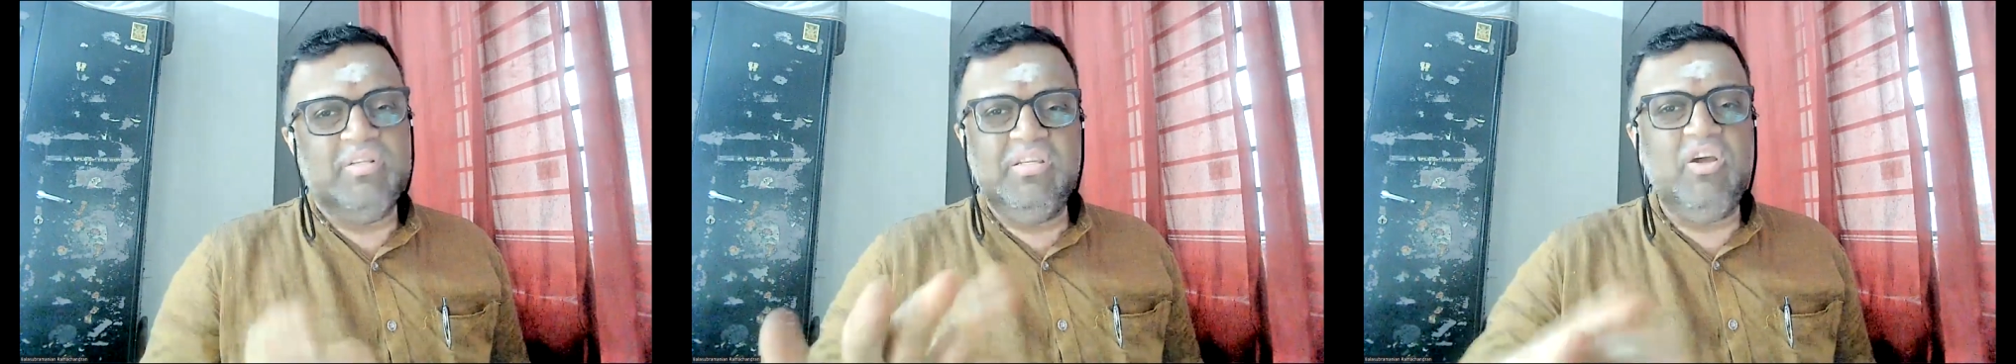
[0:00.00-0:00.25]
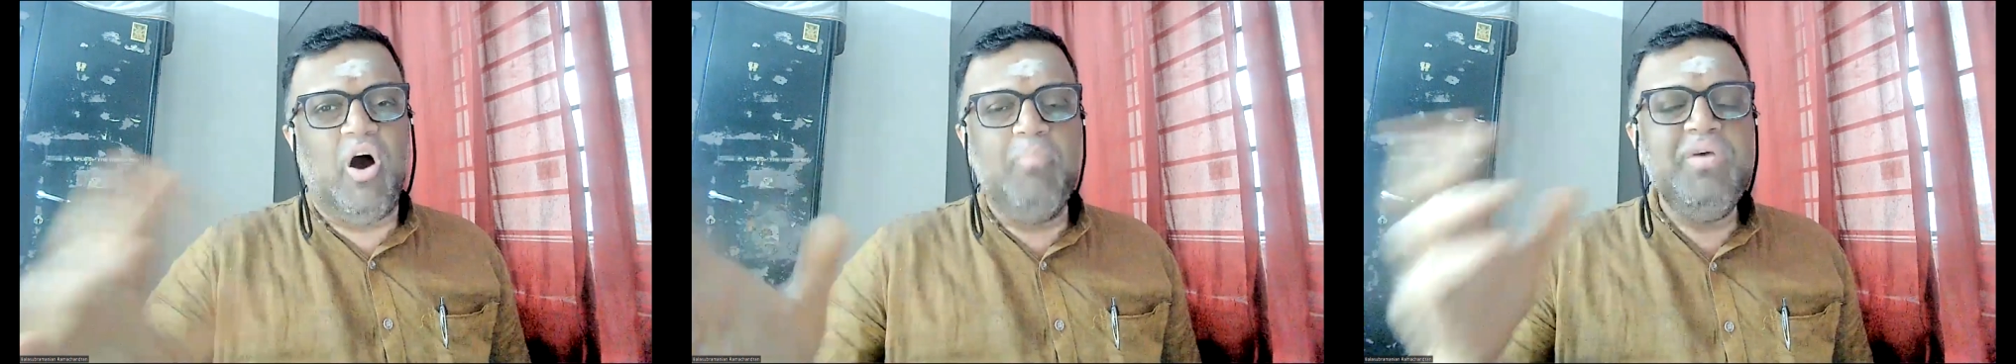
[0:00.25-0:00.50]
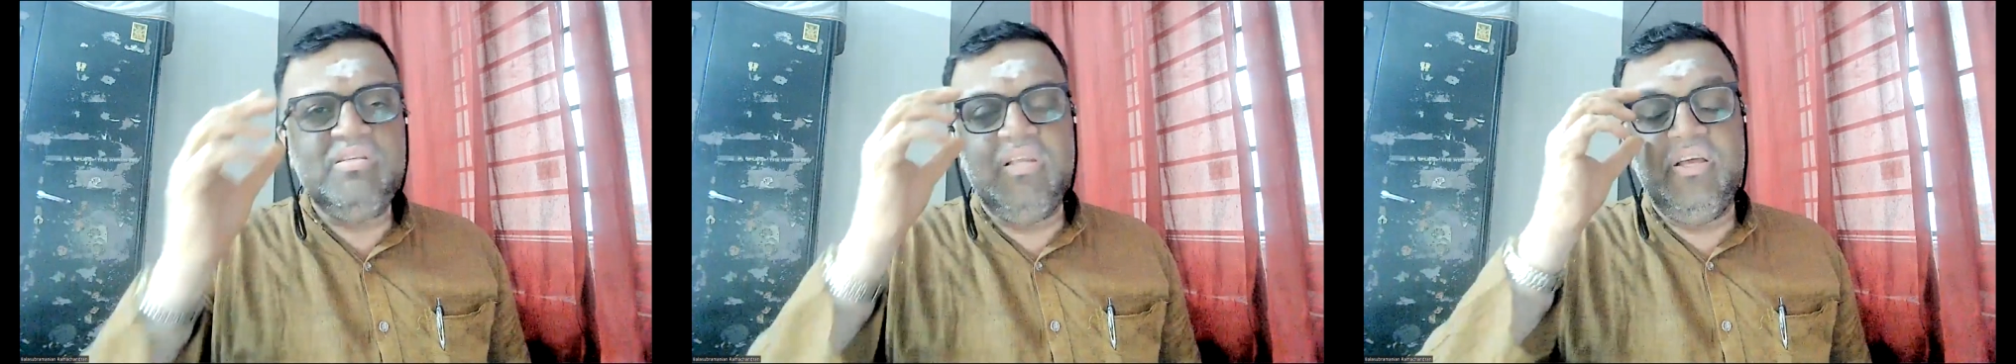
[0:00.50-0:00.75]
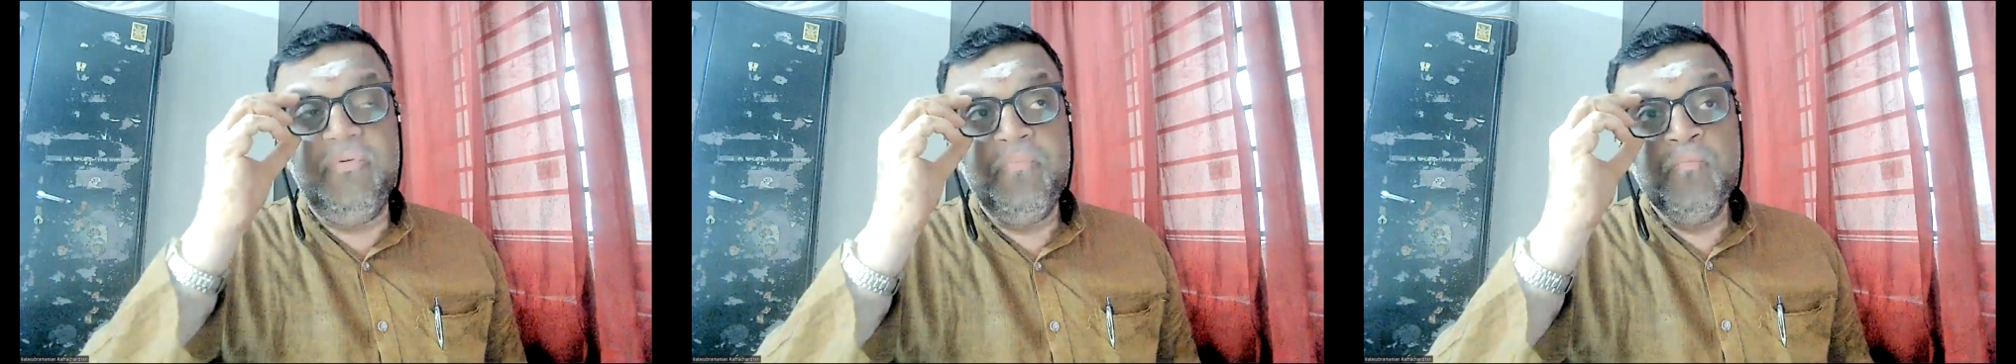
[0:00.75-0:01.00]
See,
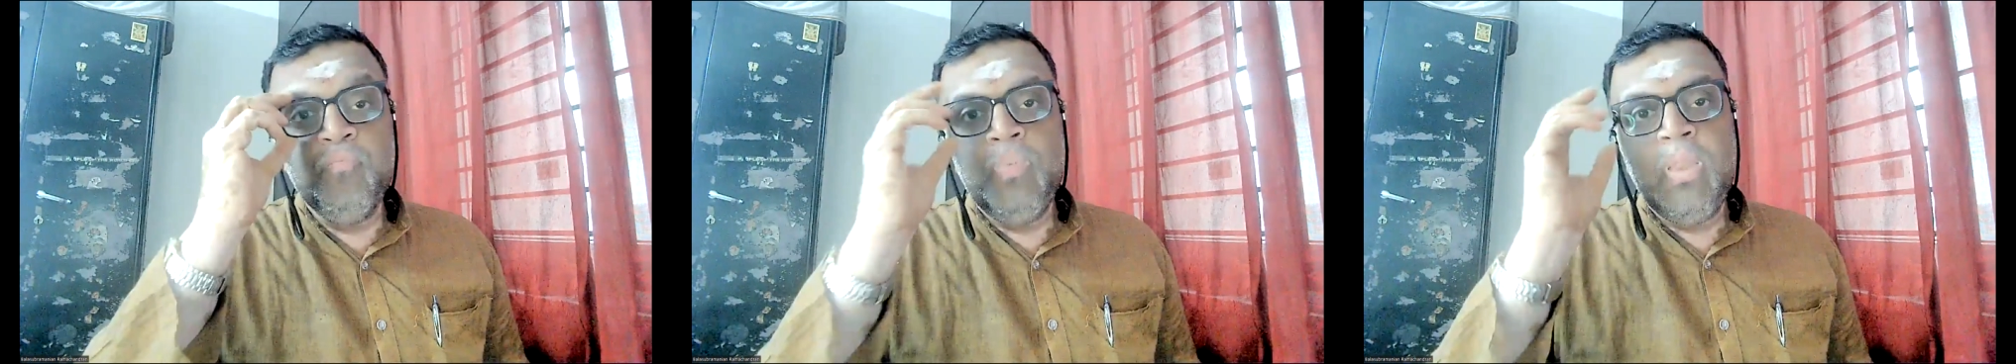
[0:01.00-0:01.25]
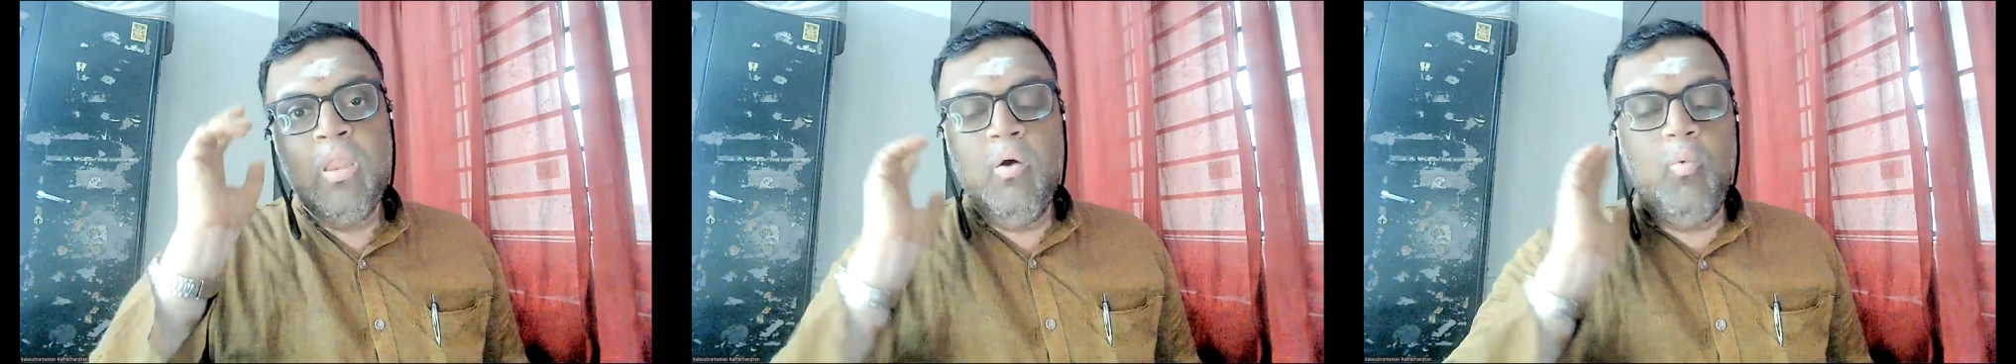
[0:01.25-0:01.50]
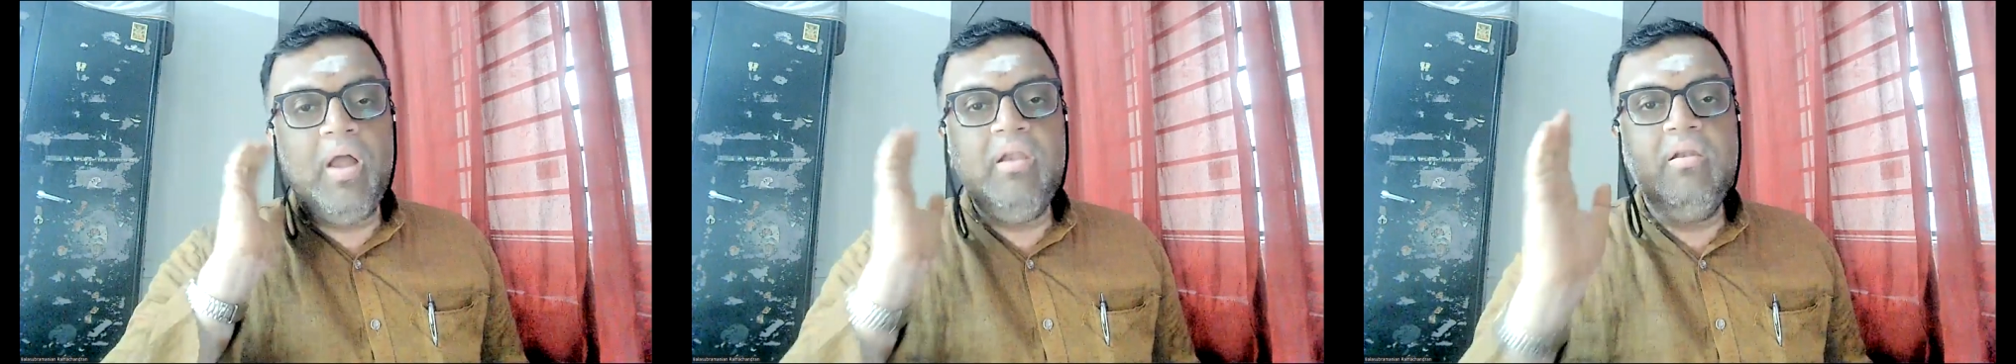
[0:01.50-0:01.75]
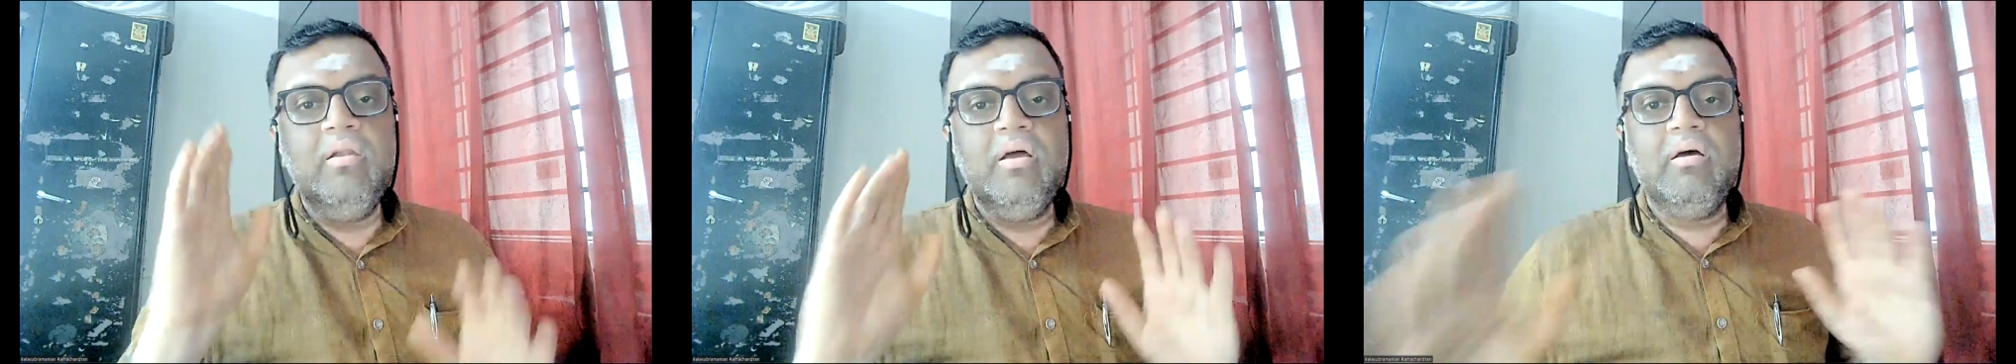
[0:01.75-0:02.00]
obviously,
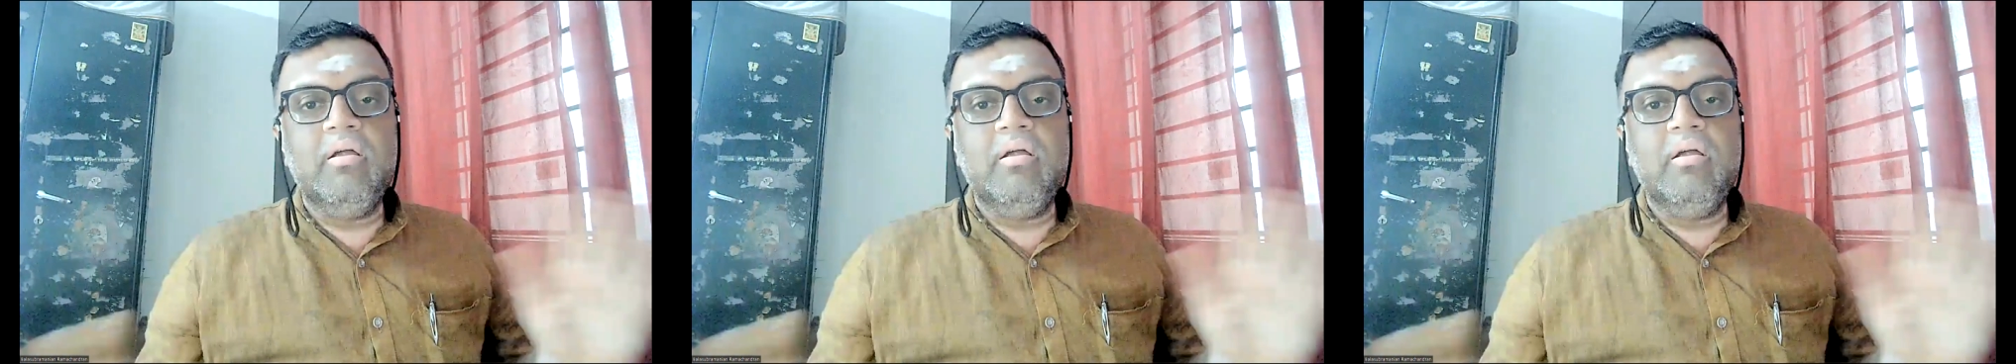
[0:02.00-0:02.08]
one